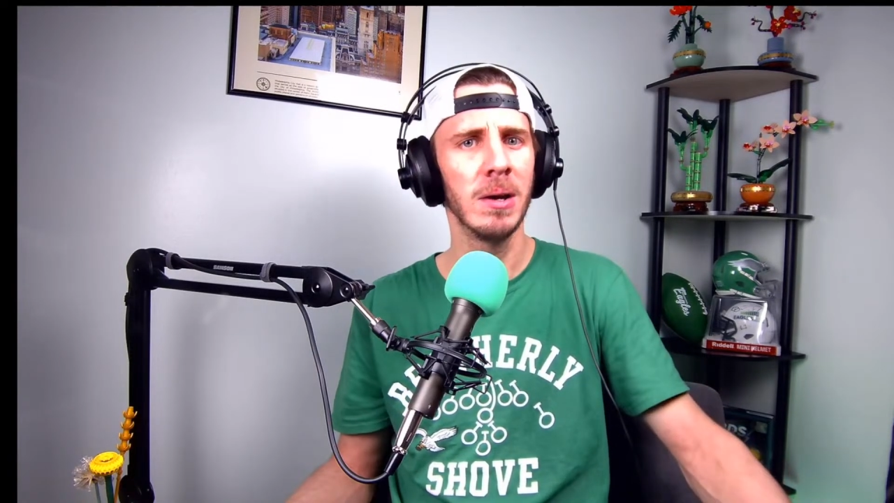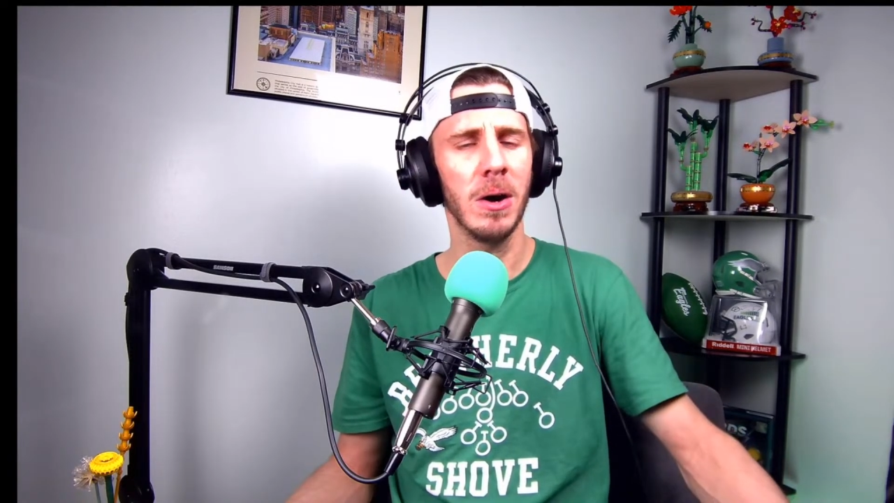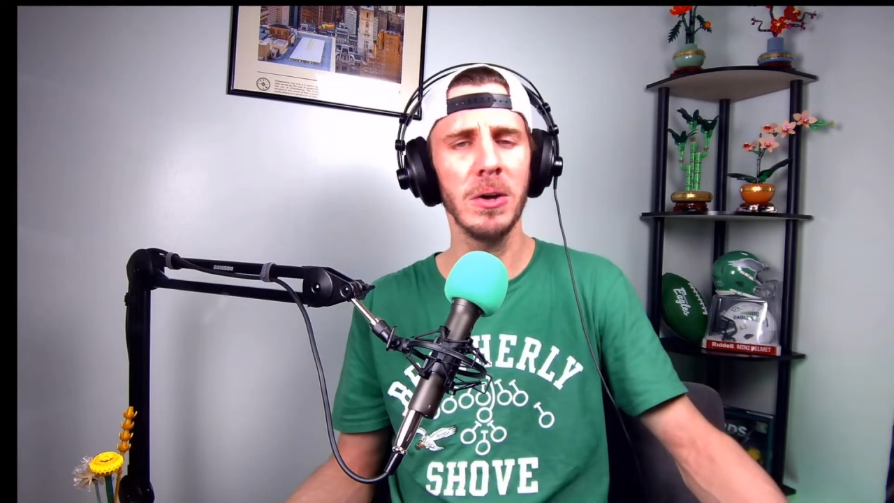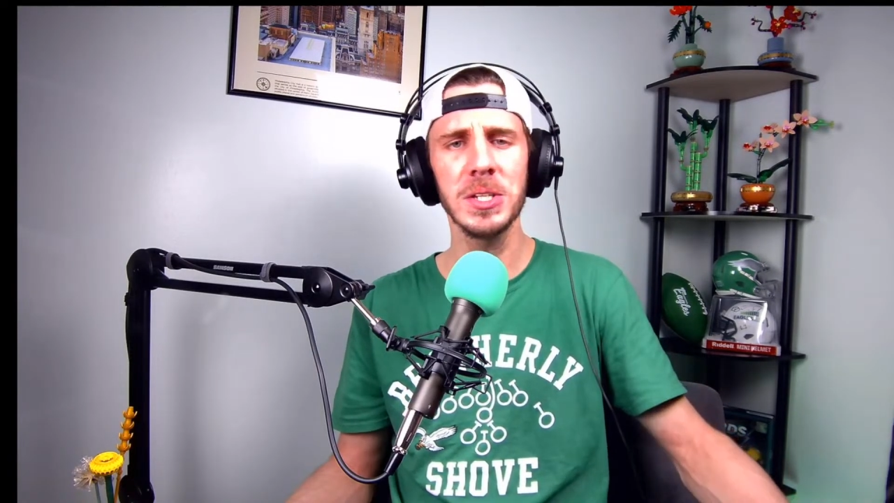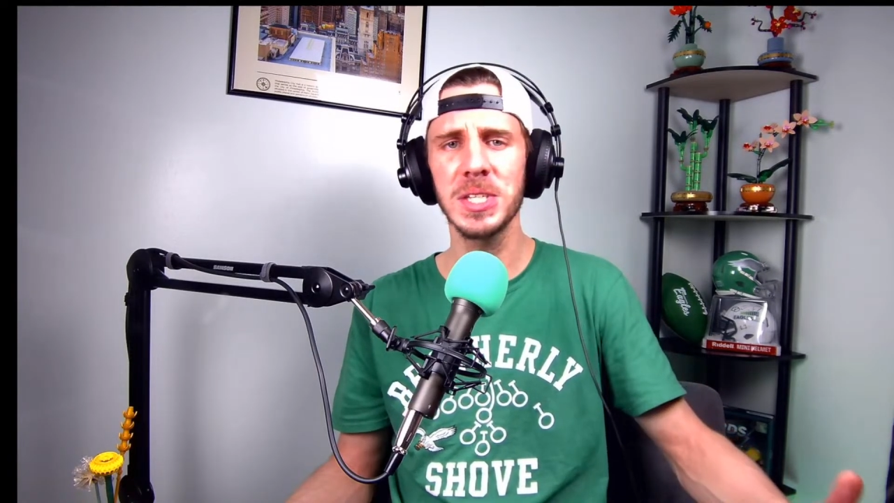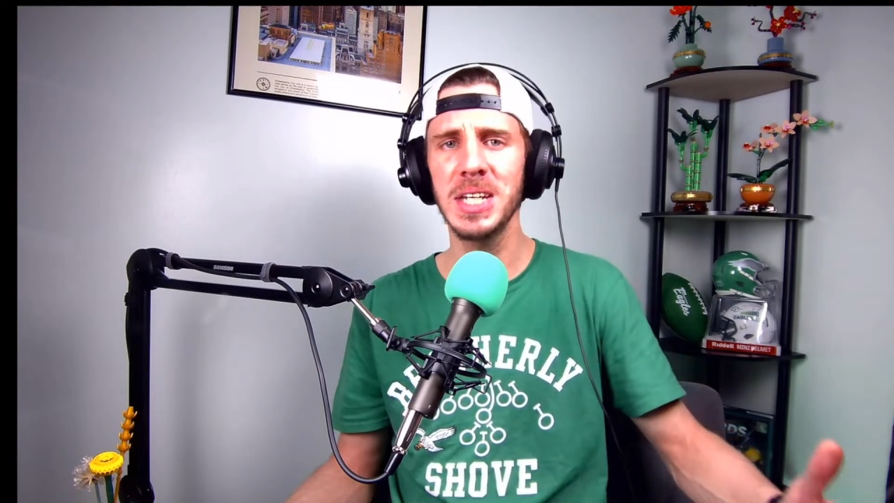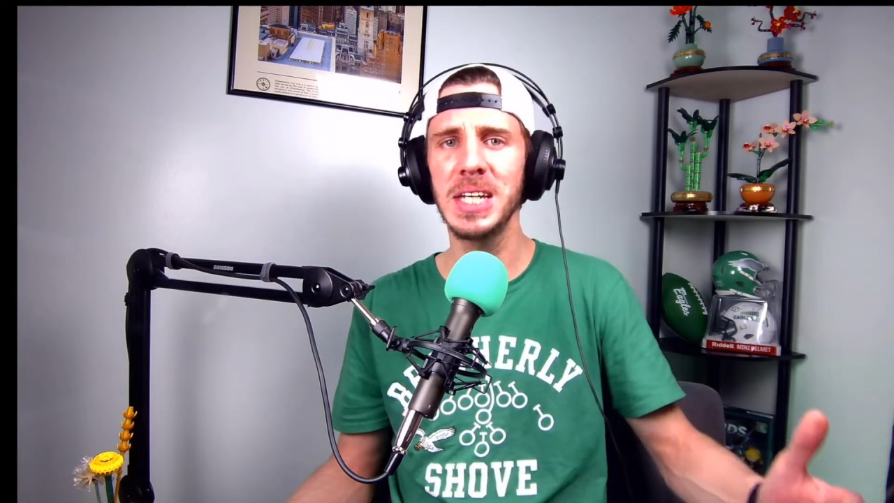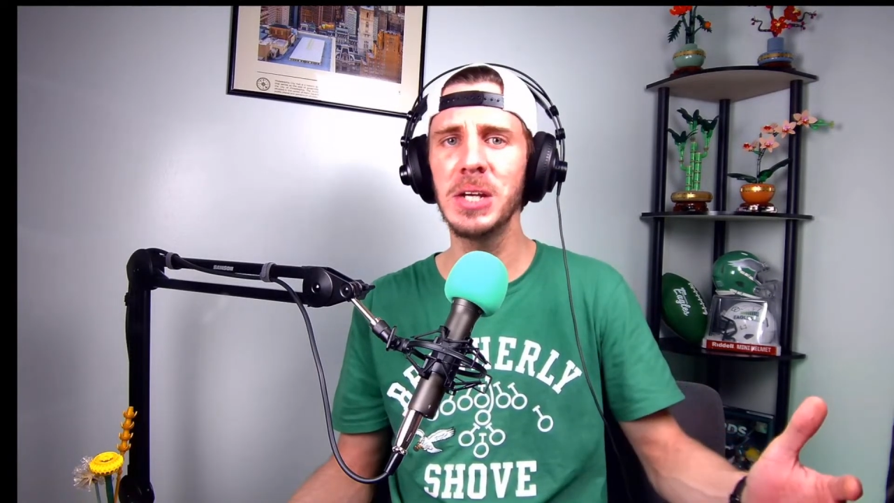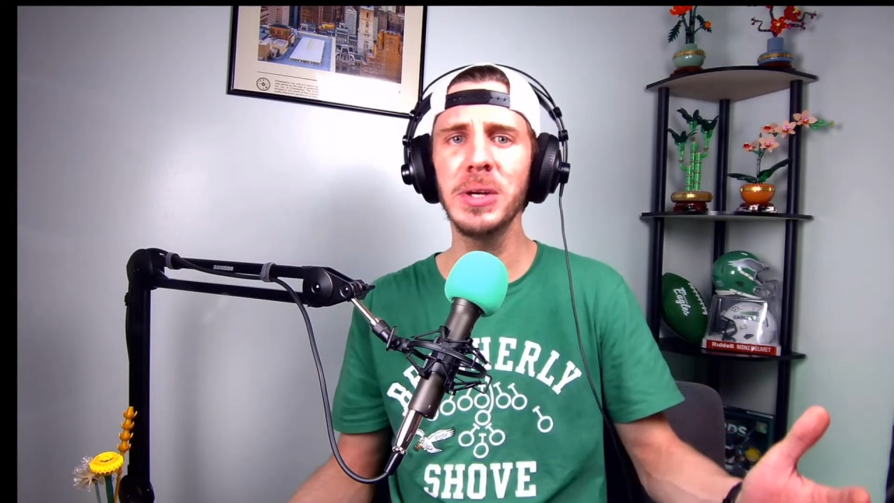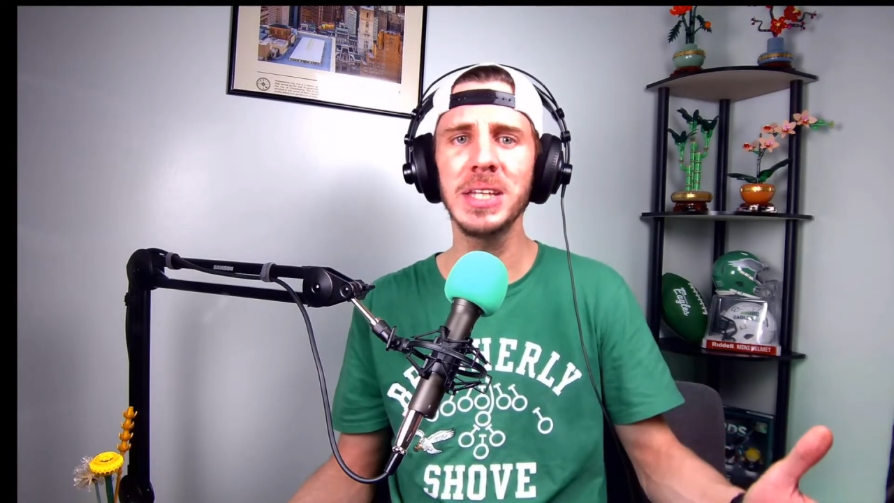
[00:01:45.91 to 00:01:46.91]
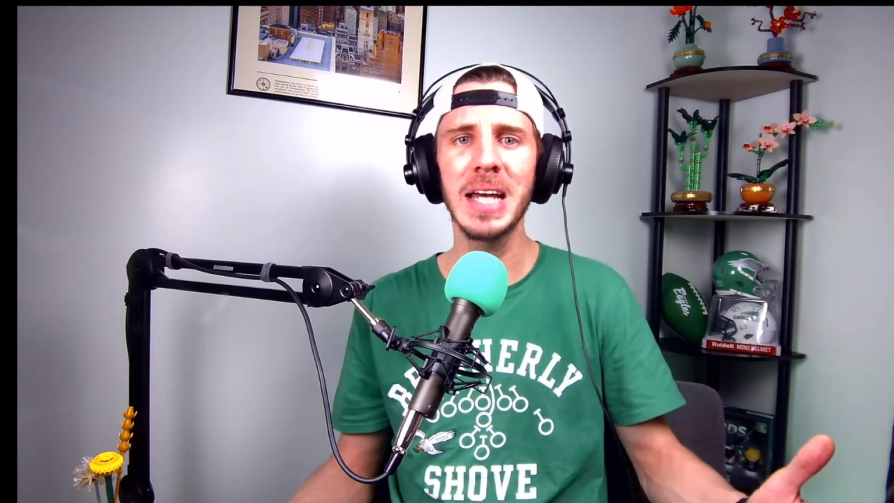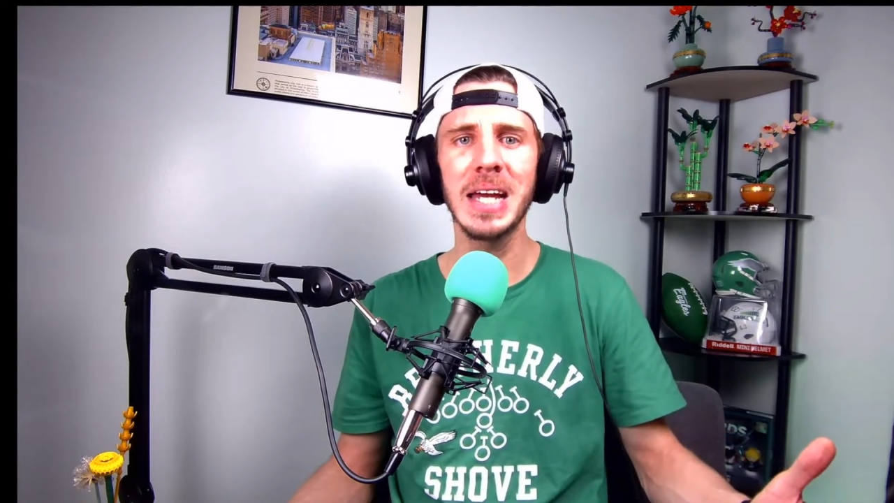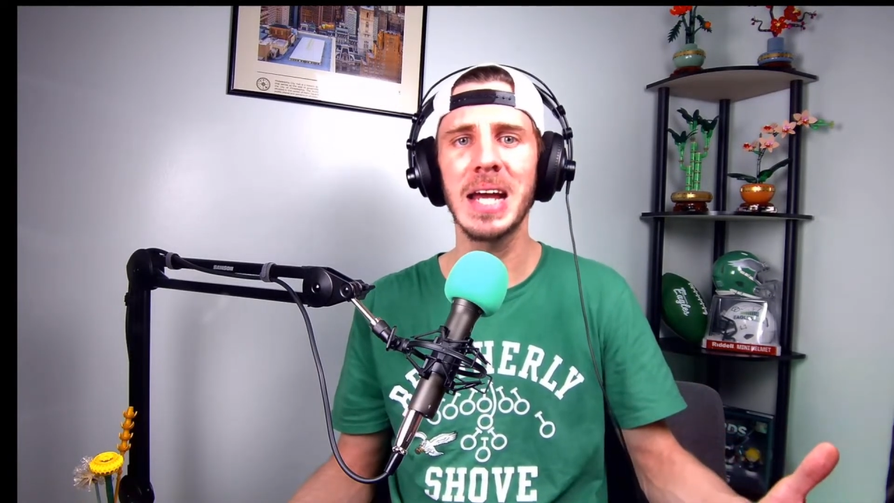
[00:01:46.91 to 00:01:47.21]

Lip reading: Honestly, hearing that